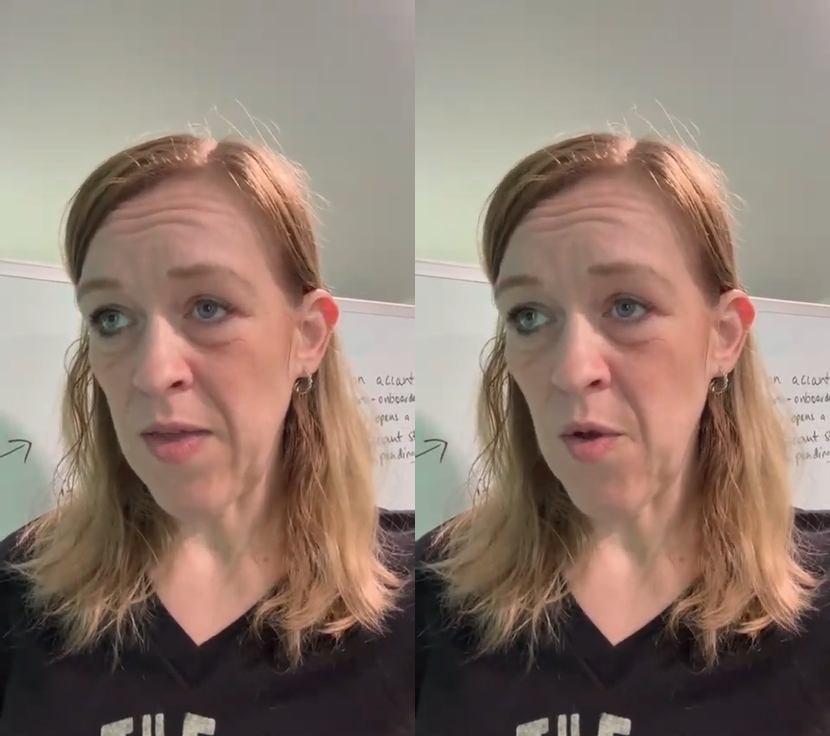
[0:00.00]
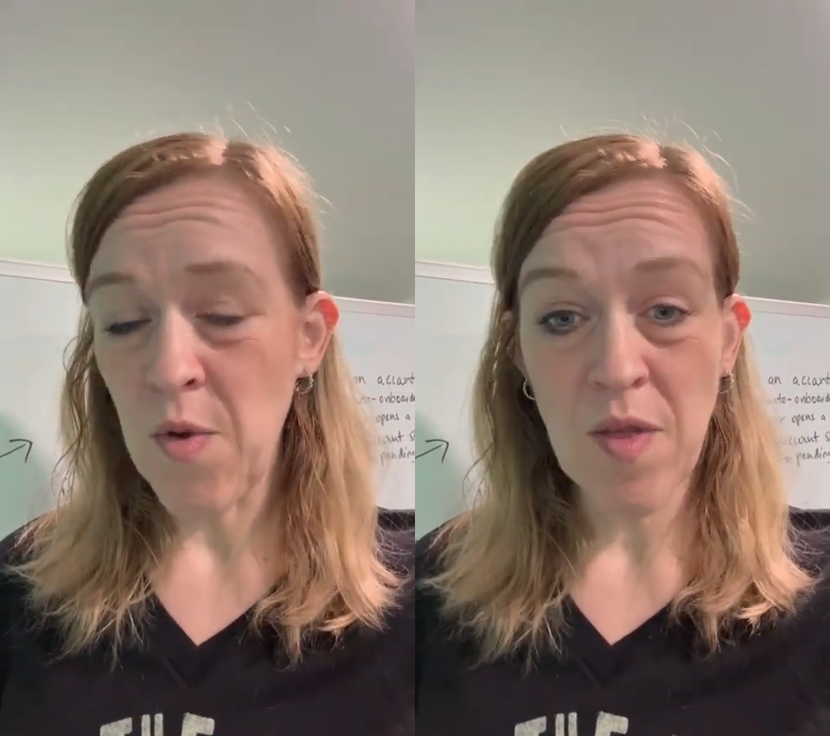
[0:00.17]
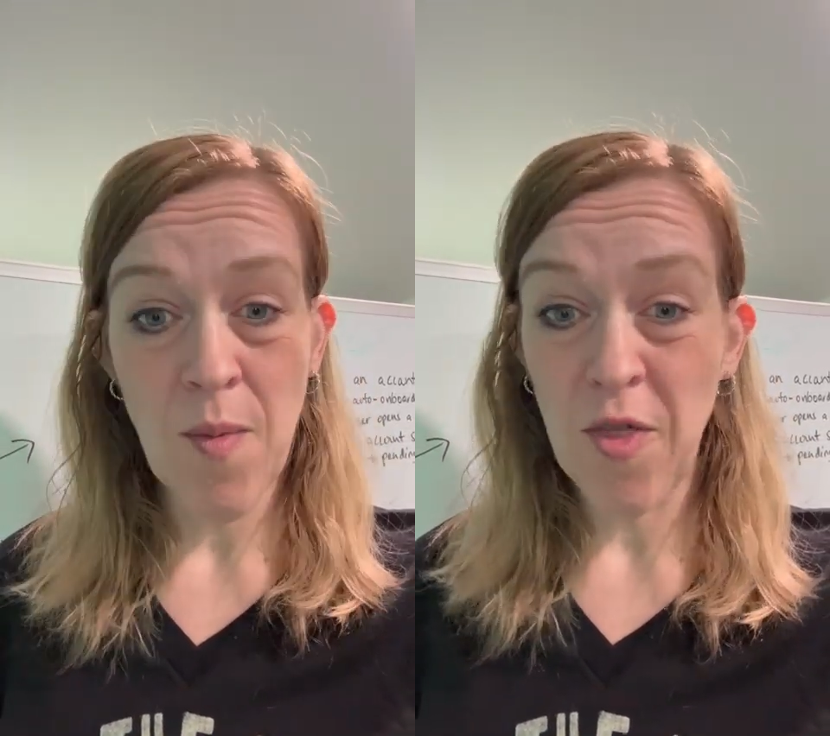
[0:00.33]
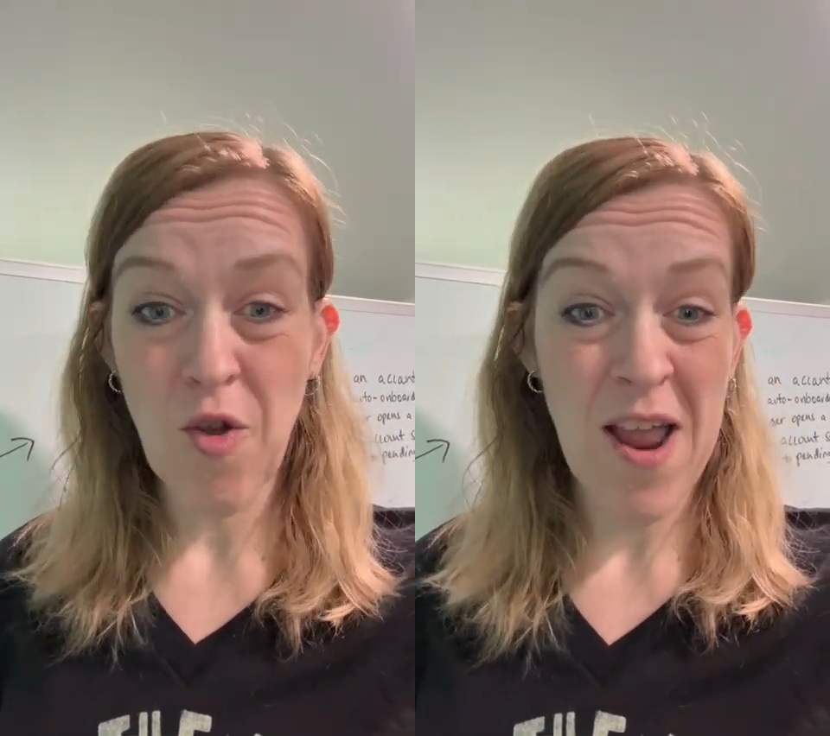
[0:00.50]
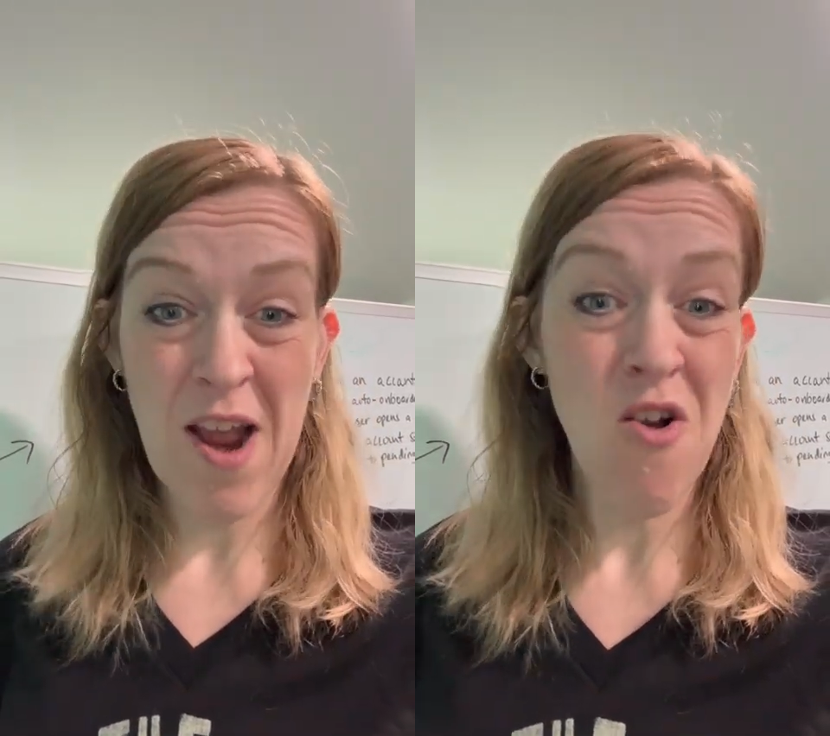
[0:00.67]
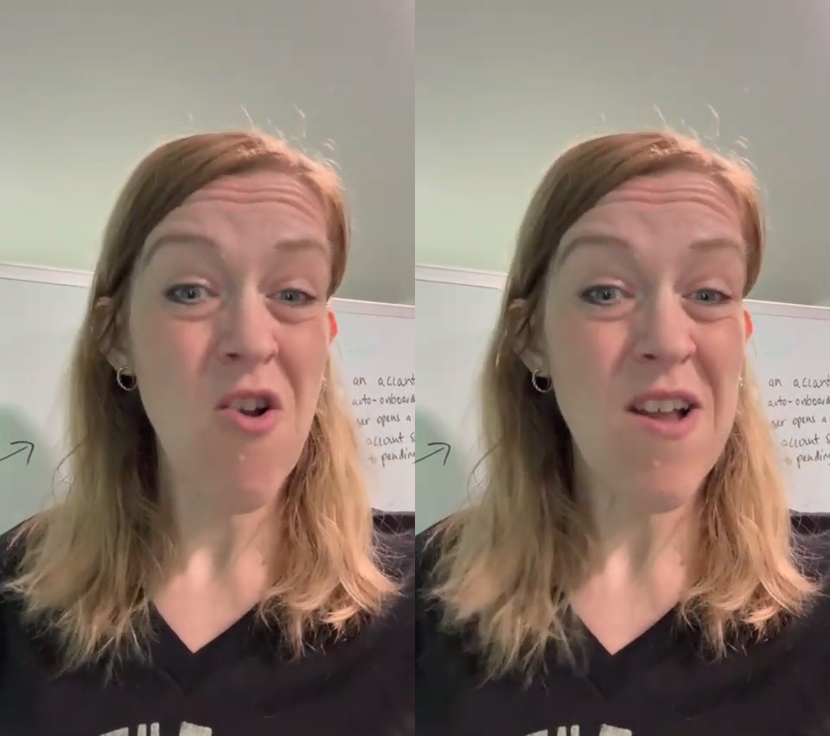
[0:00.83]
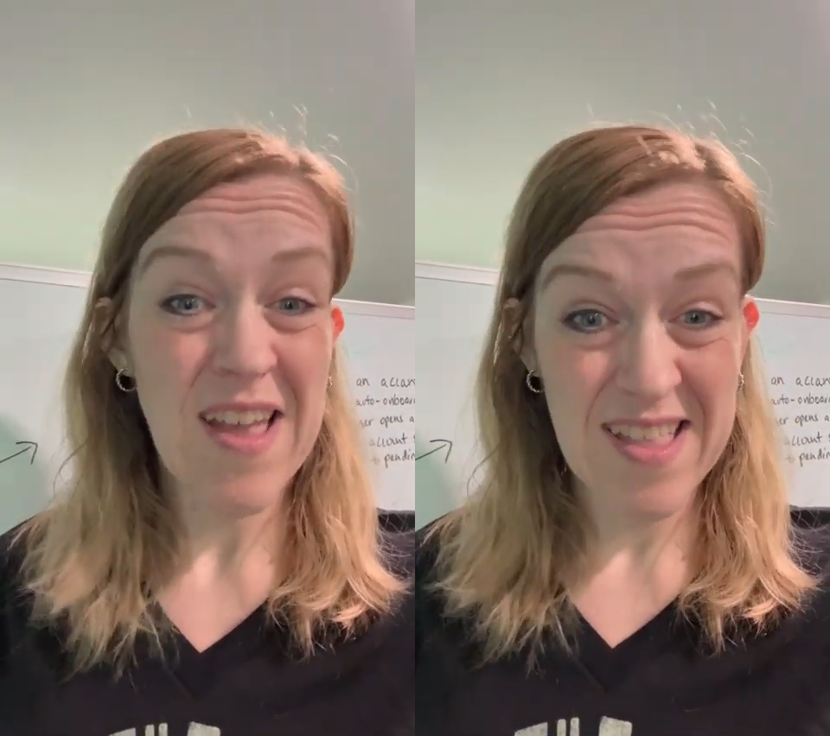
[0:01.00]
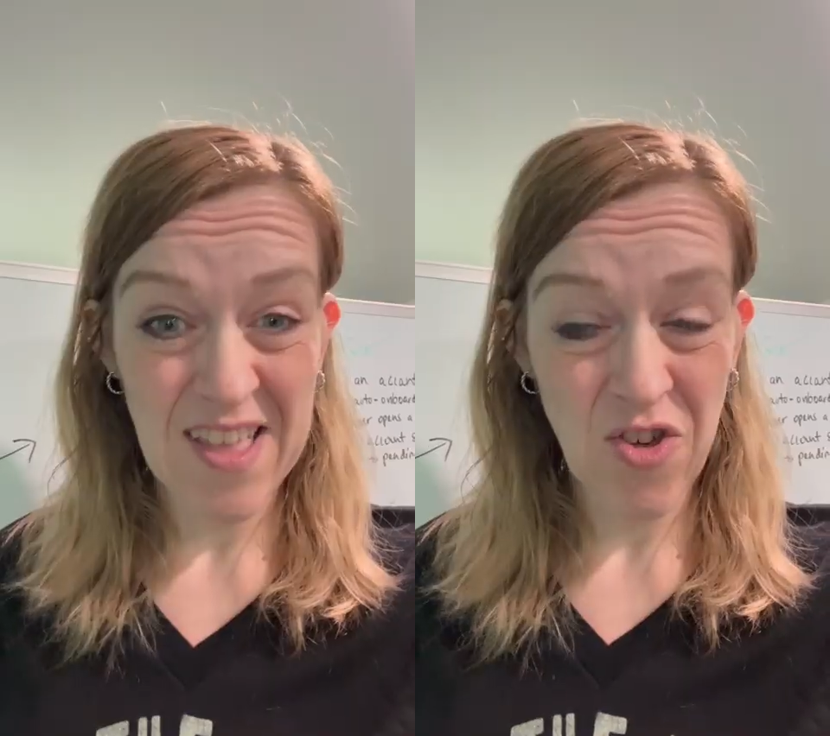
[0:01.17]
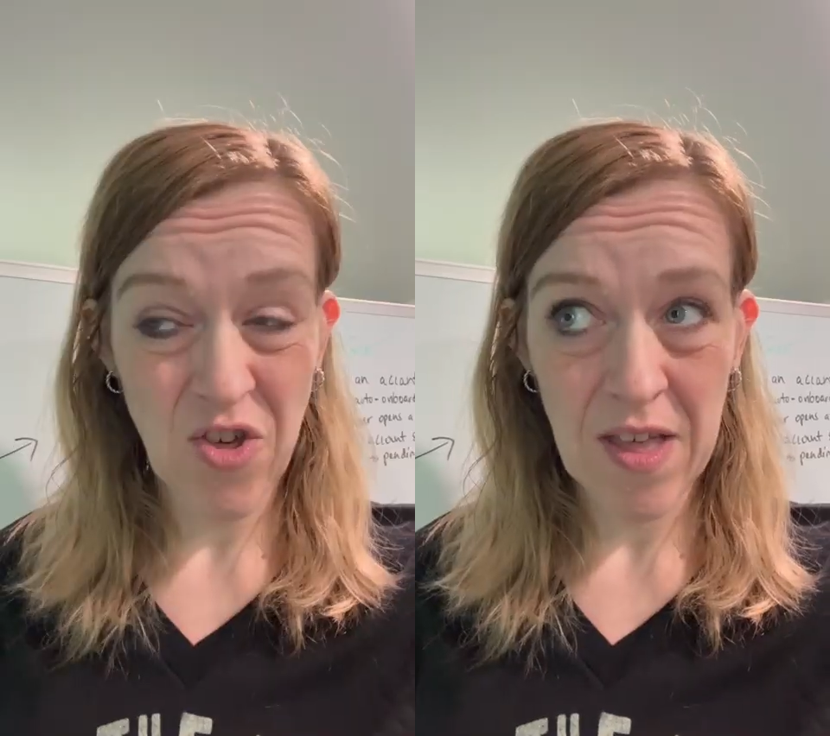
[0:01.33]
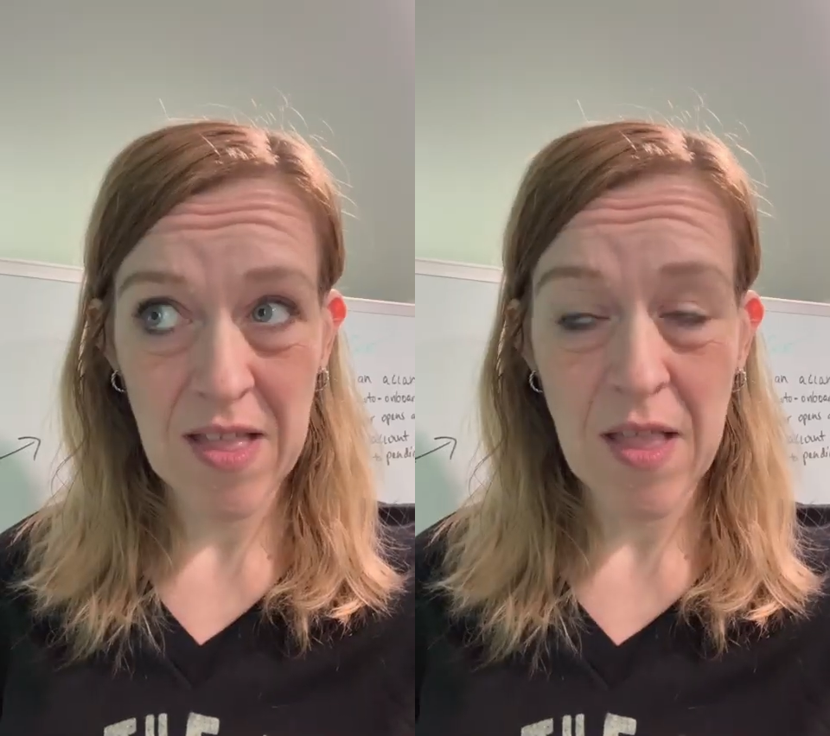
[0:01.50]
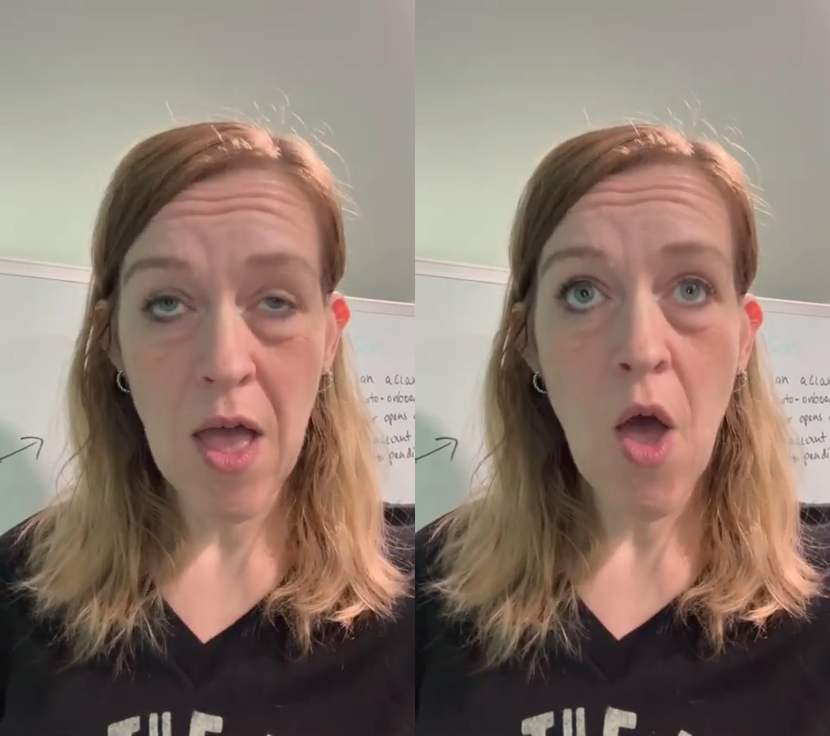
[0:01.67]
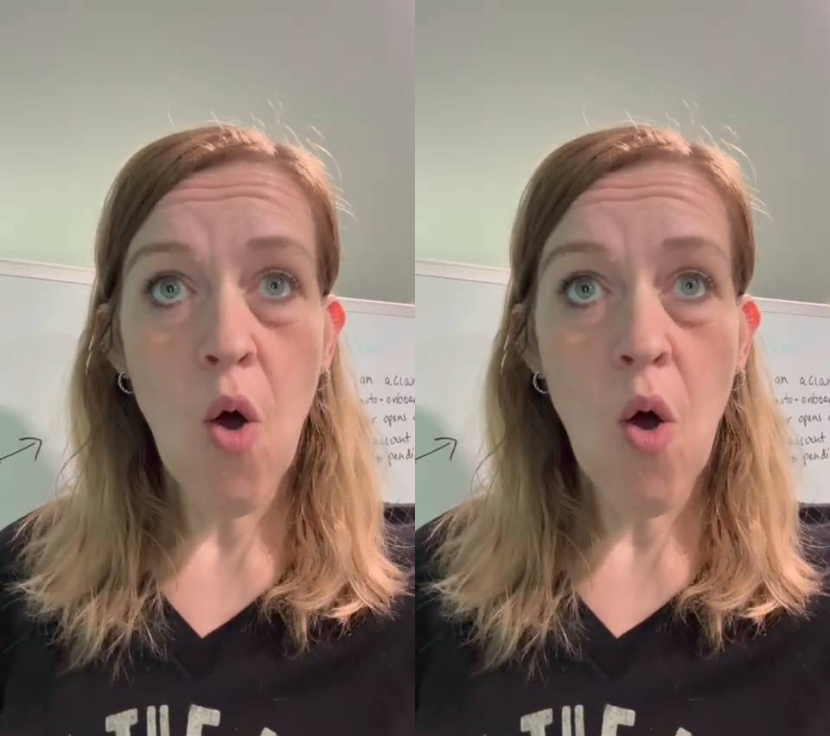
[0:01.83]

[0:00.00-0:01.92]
there was some other error condition?